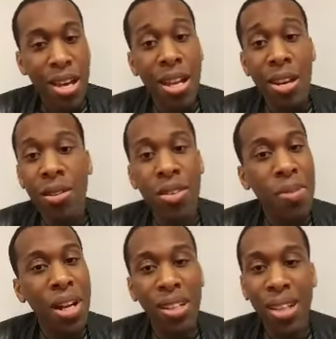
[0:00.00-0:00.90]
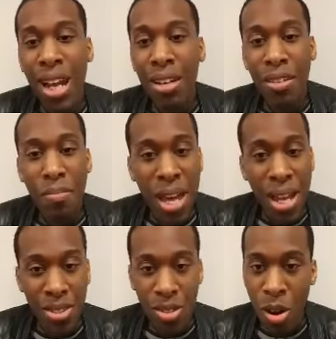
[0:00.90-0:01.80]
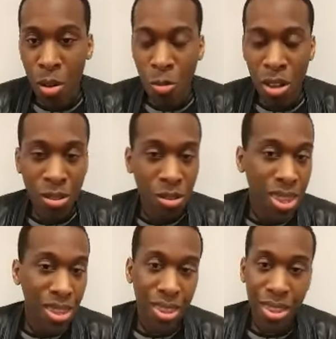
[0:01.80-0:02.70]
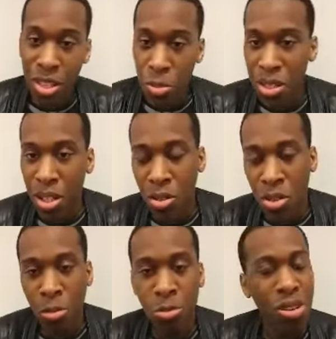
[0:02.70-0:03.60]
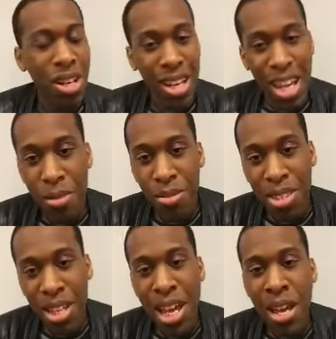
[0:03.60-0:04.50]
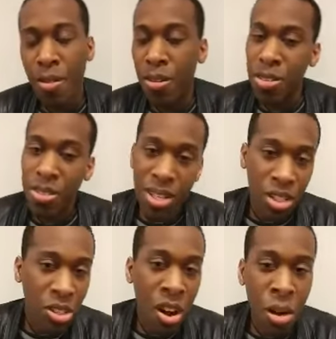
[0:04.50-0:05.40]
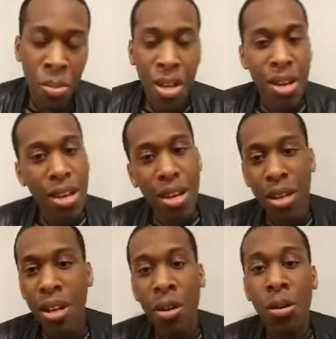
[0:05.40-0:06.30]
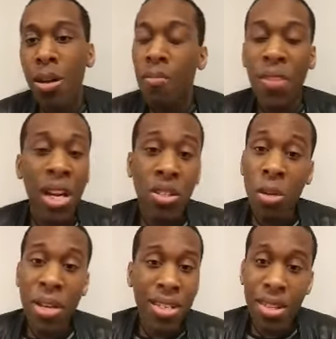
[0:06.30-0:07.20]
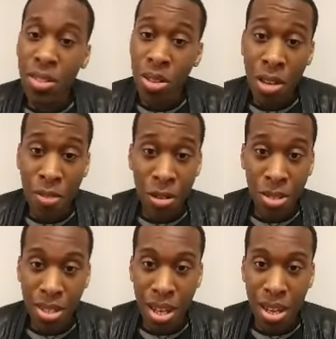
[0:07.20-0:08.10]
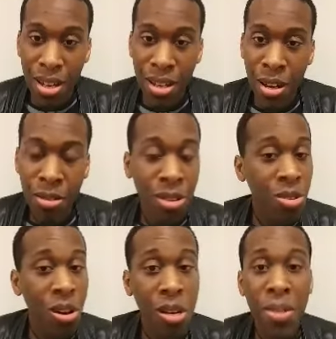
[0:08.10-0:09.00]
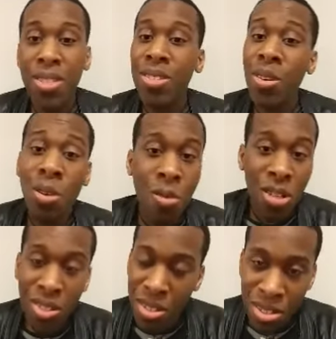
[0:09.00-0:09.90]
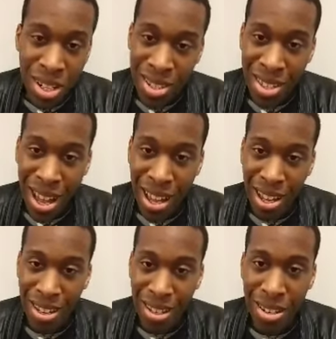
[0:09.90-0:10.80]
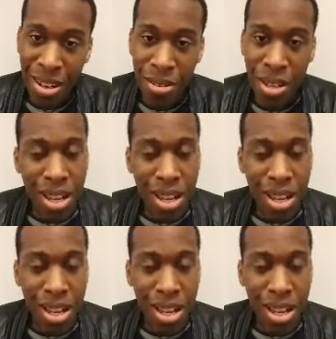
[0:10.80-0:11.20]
You know, there's been a lot of debates on whether this particular song was written in the key of C or C sharp, you know, and it's all because of the tuning frequency, you know, and those arguments still go on still to this day, you know.